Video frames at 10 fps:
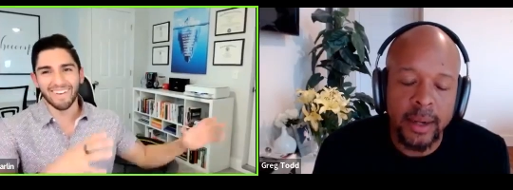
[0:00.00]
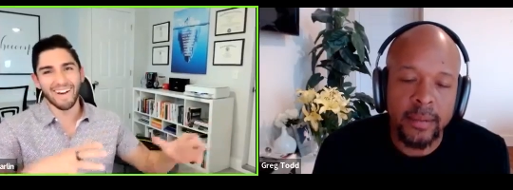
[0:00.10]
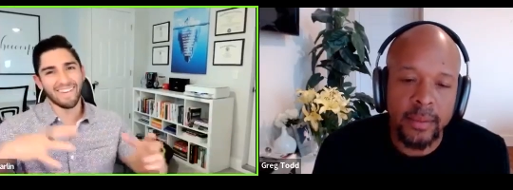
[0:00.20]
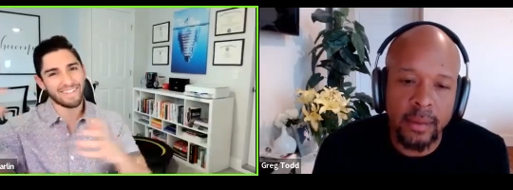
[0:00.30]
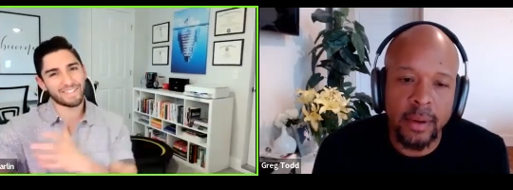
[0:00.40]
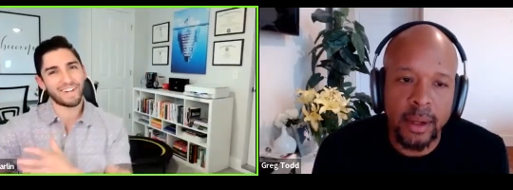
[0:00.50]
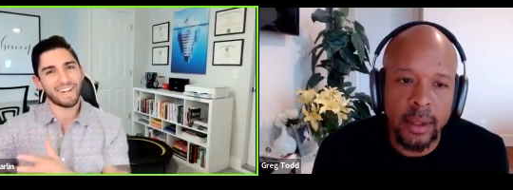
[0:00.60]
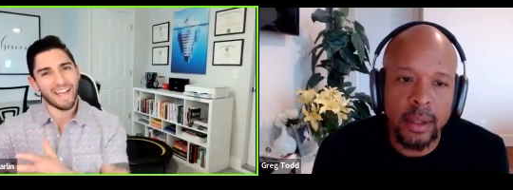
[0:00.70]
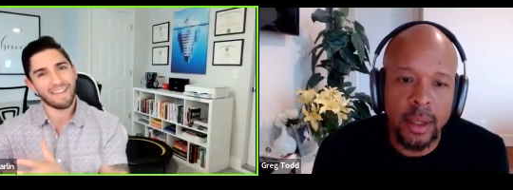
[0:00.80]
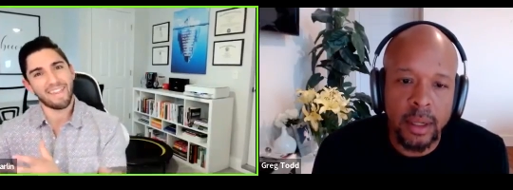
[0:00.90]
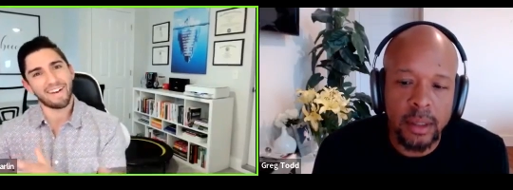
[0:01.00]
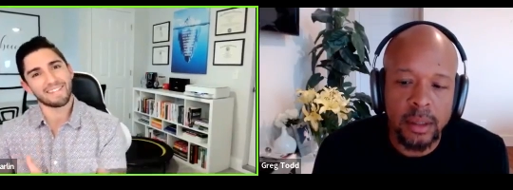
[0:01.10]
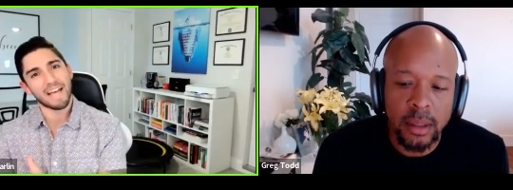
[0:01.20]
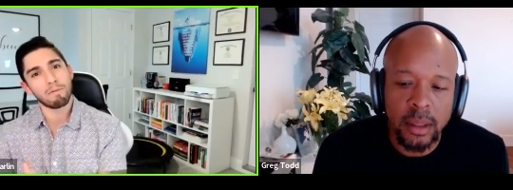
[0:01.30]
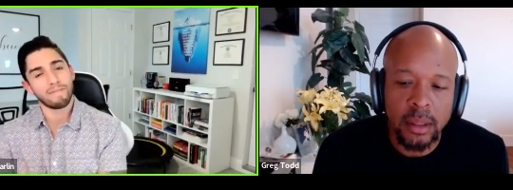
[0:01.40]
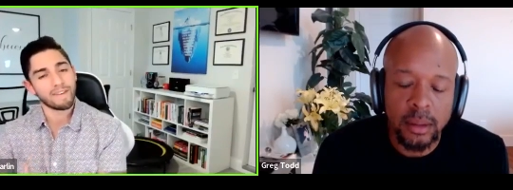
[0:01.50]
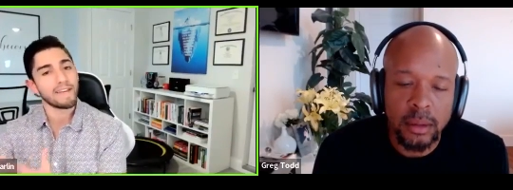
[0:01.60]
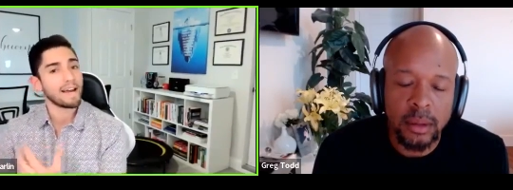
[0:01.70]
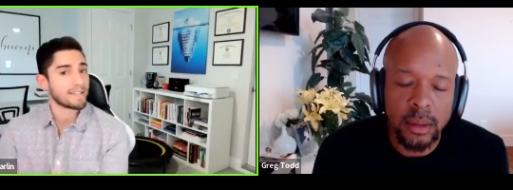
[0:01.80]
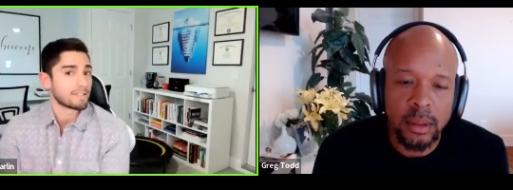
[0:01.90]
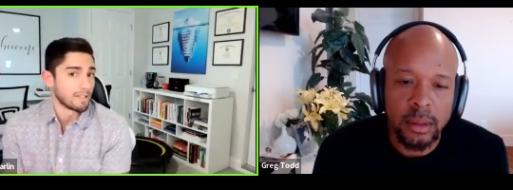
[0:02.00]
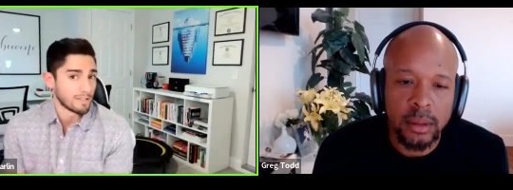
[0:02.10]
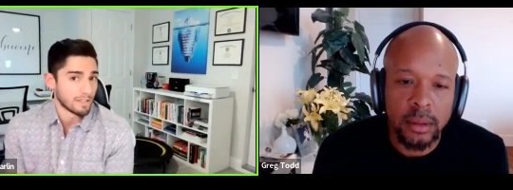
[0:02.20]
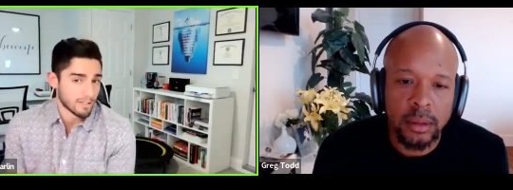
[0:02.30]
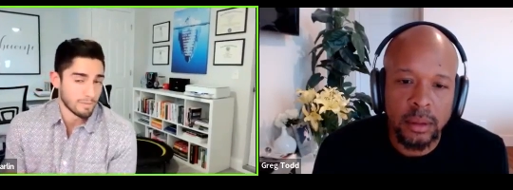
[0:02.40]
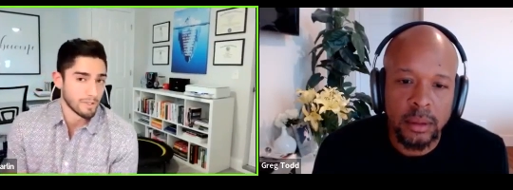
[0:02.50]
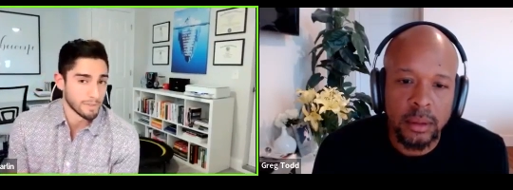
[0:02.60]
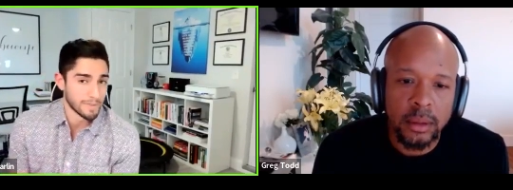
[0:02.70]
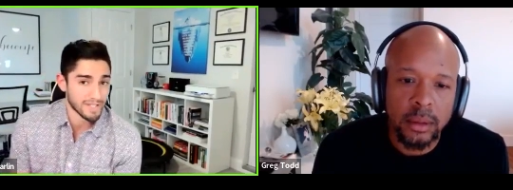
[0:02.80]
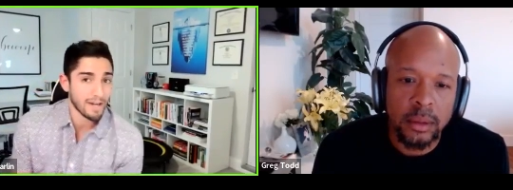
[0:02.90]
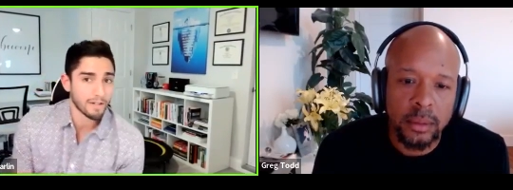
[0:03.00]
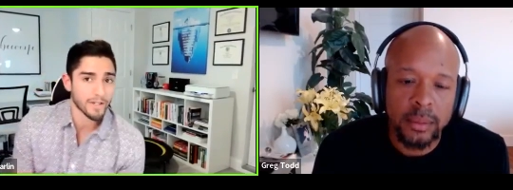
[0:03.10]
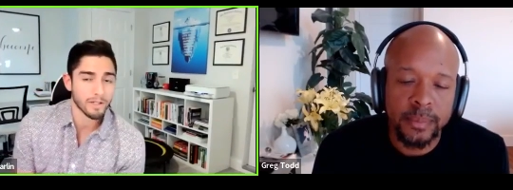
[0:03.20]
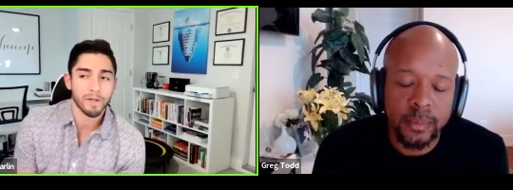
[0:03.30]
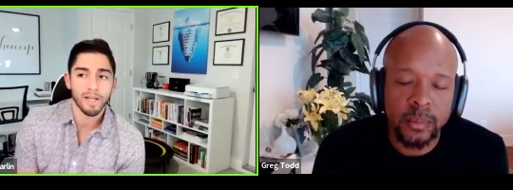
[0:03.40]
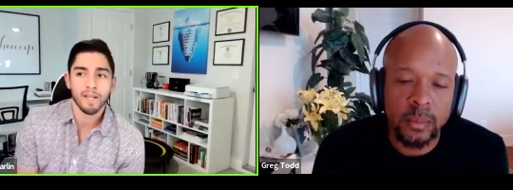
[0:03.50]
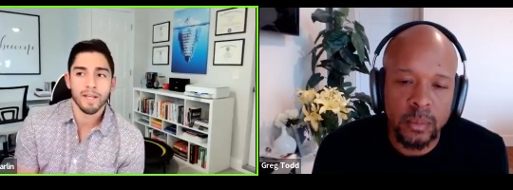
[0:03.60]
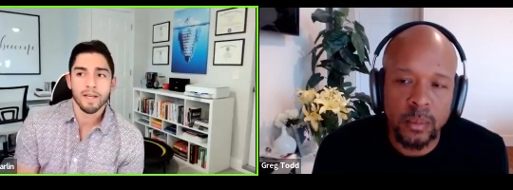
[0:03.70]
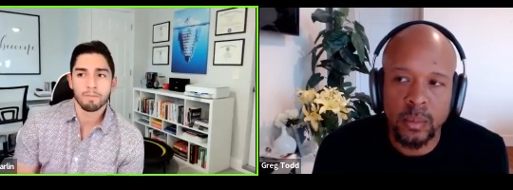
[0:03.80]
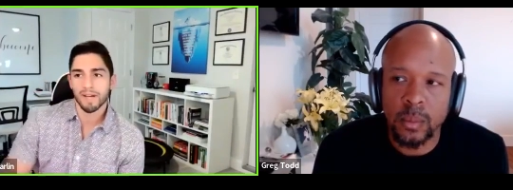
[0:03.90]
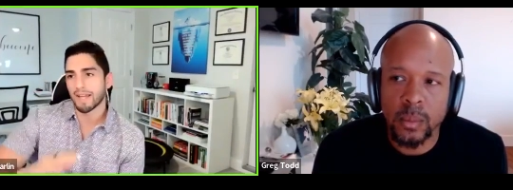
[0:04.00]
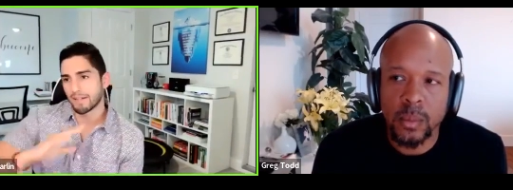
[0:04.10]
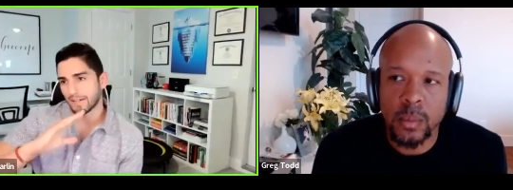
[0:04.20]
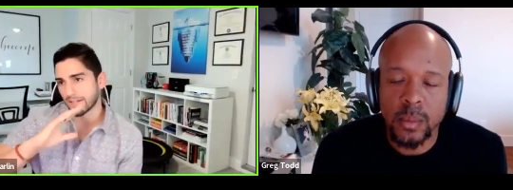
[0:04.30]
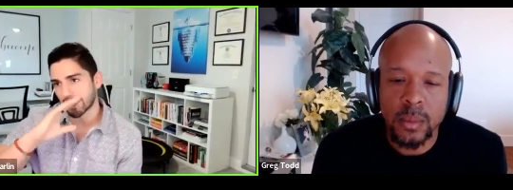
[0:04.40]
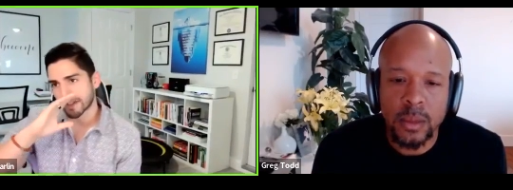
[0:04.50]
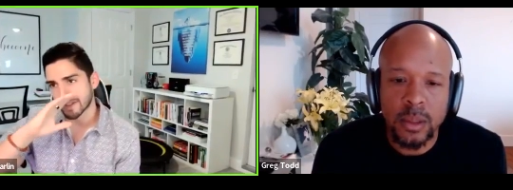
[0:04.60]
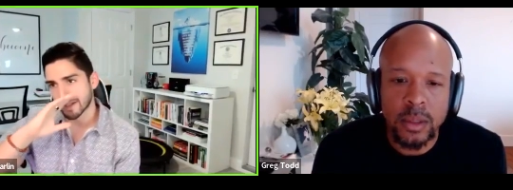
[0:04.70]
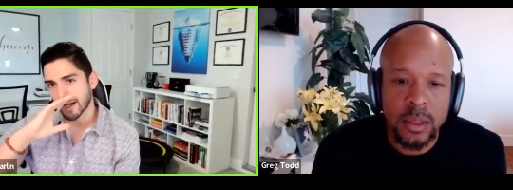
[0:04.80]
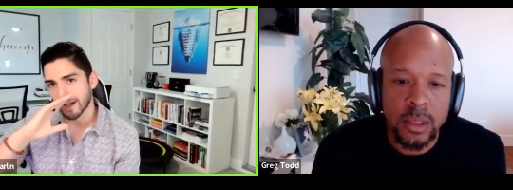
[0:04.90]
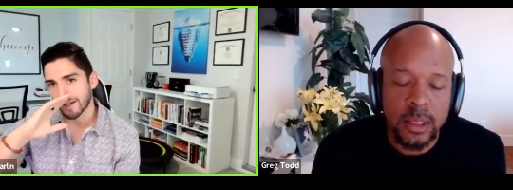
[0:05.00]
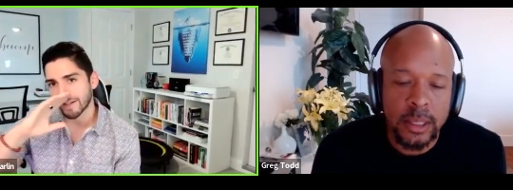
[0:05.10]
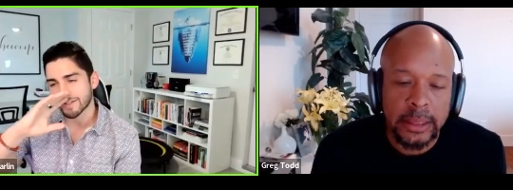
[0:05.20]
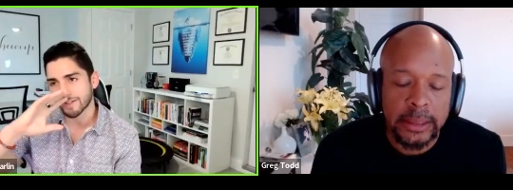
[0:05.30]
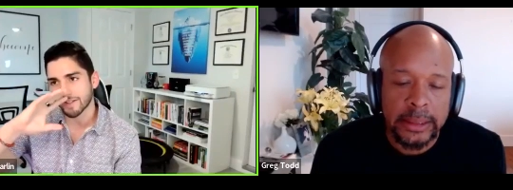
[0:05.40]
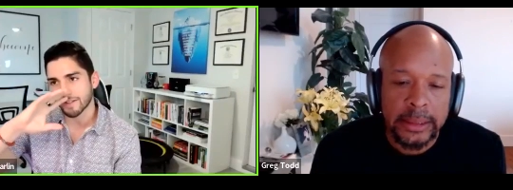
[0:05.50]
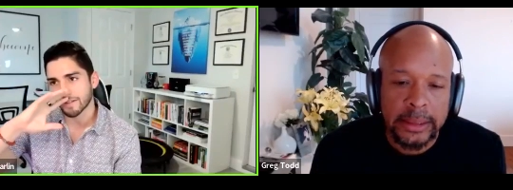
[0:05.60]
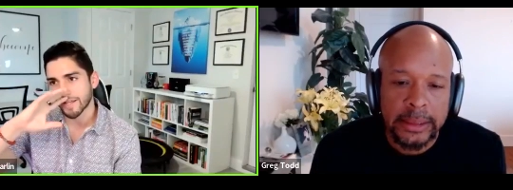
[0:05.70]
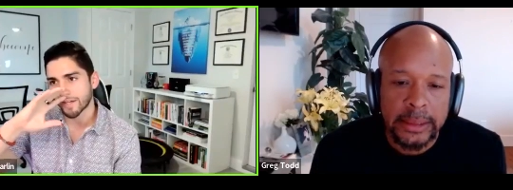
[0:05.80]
Speaker 1: right? and then trying to add that on yeah. top of it yeah it's it's, it's going to be a little bit tiring but but again like it's not it's it,